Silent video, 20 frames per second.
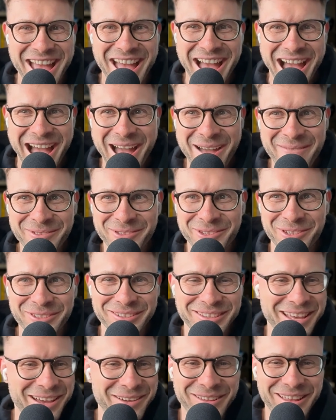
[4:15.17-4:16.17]
I'm
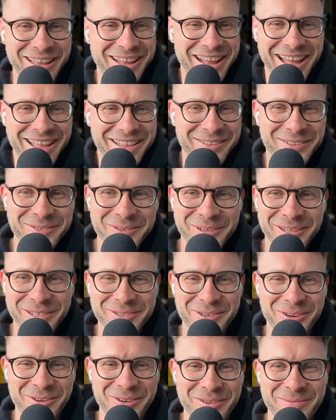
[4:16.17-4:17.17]
just now, I don't want to
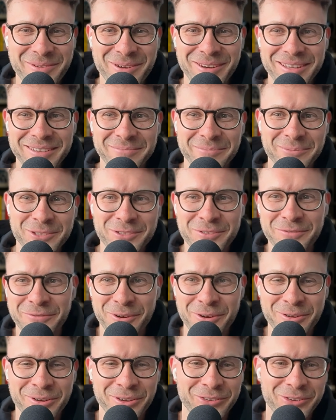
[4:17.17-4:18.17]
talk about it. Just
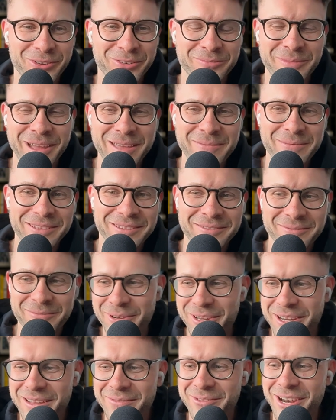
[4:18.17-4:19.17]
focus on maybe
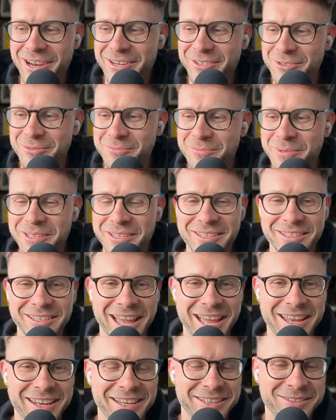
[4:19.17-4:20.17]
whatever I should be
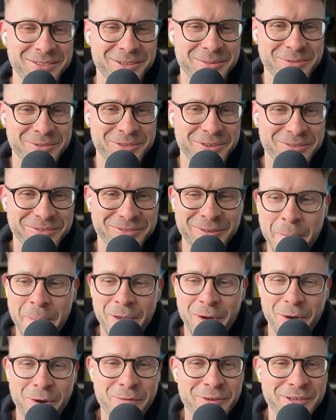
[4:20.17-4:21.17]
getting in terms of
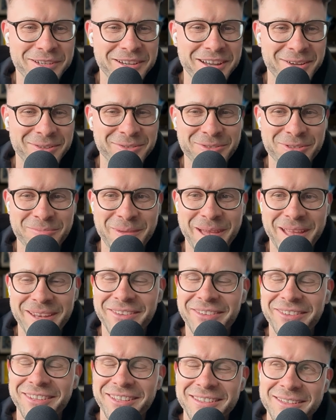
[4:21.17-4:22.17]
over-the-counter
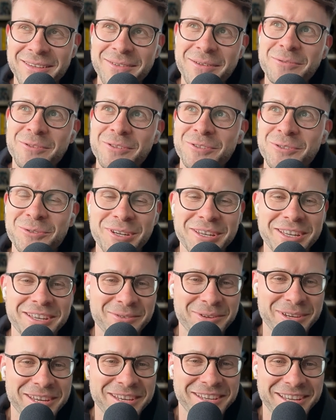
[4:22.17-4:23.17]
medicine. So that was a truly
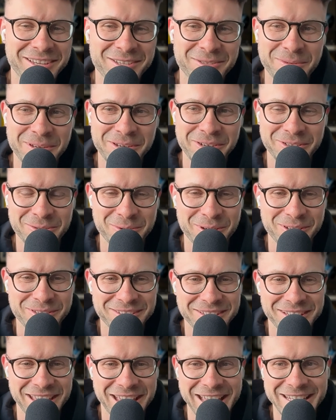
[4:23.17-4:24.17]
unique experience once
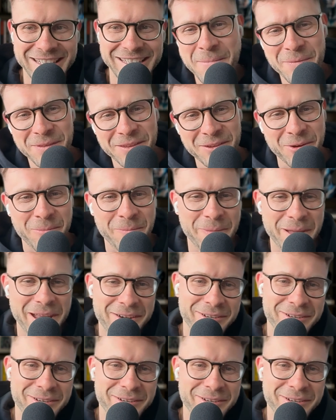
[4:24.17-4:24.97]
again, comparing